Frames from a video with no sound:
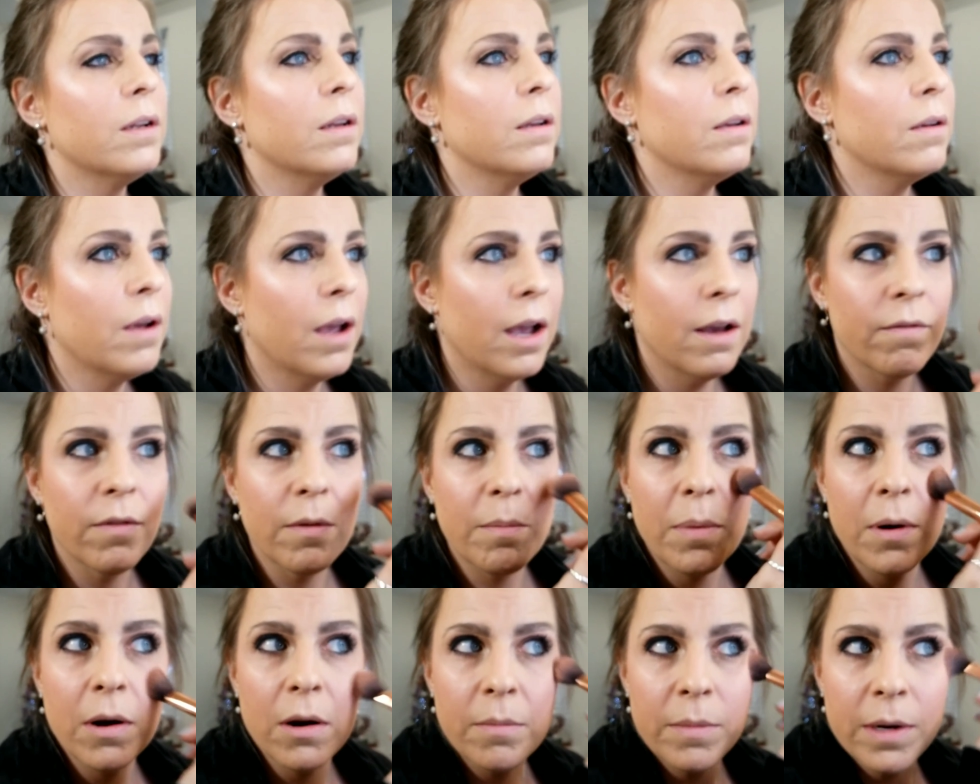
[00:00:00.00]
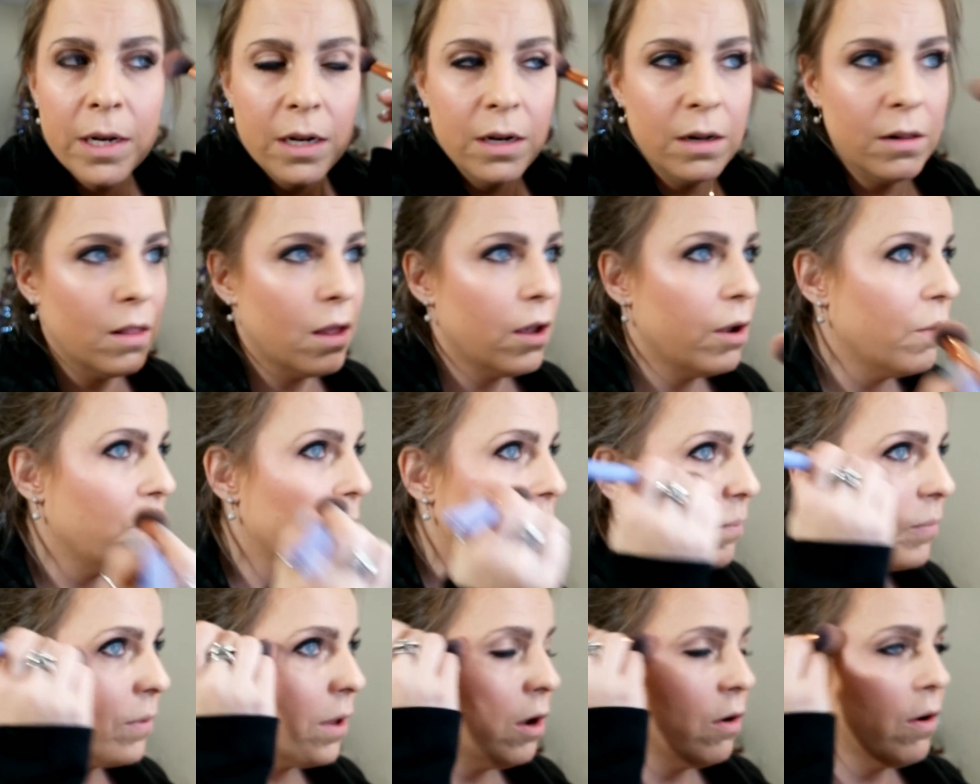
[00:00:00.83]
to have a permanent glow.
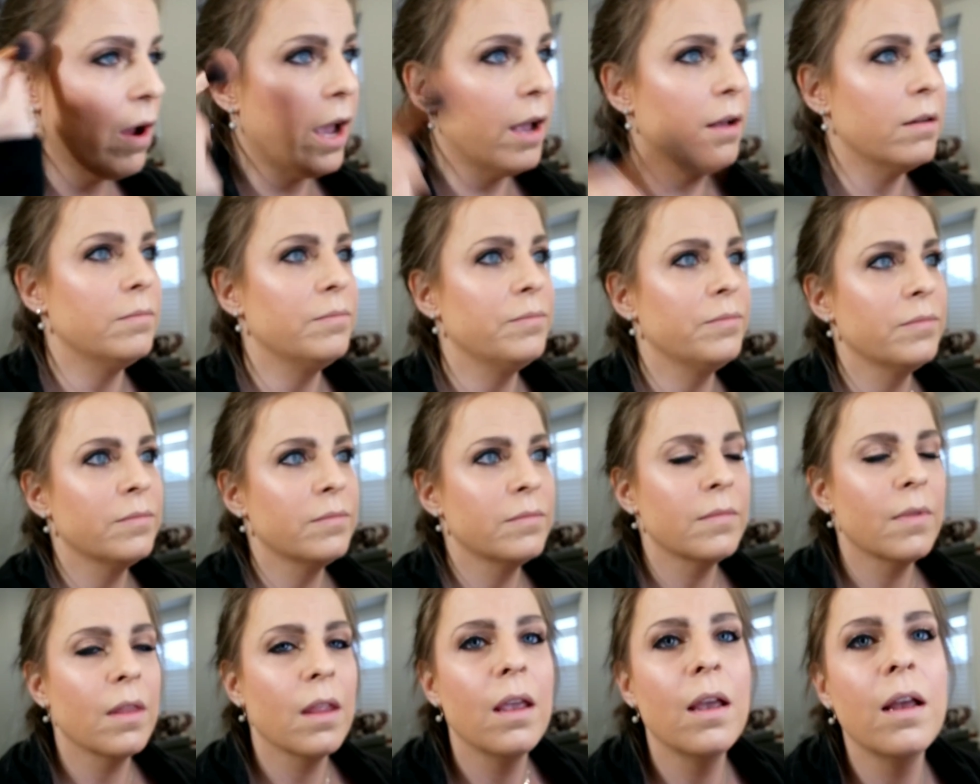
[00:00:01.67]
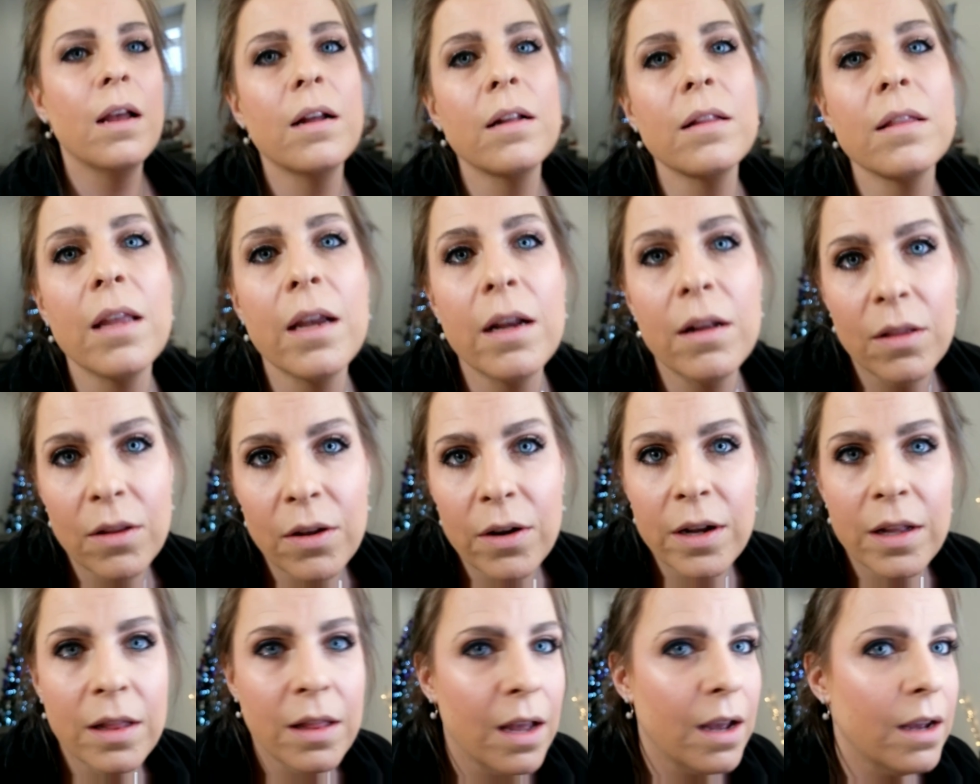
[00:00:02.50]
Okay, like
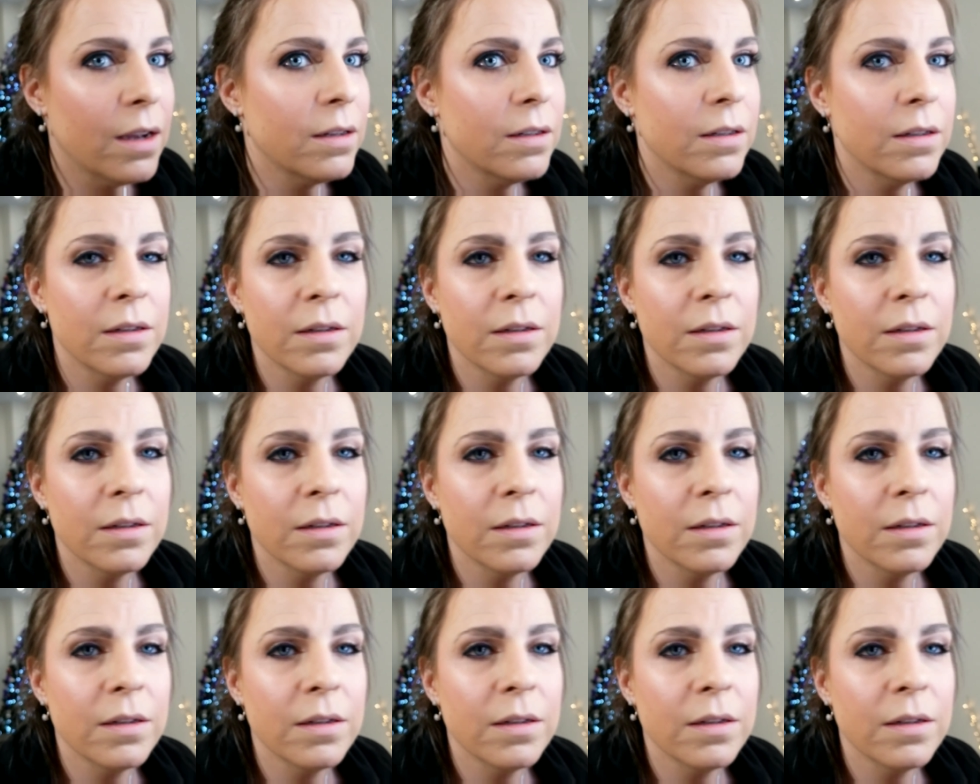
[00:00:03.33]
look at that.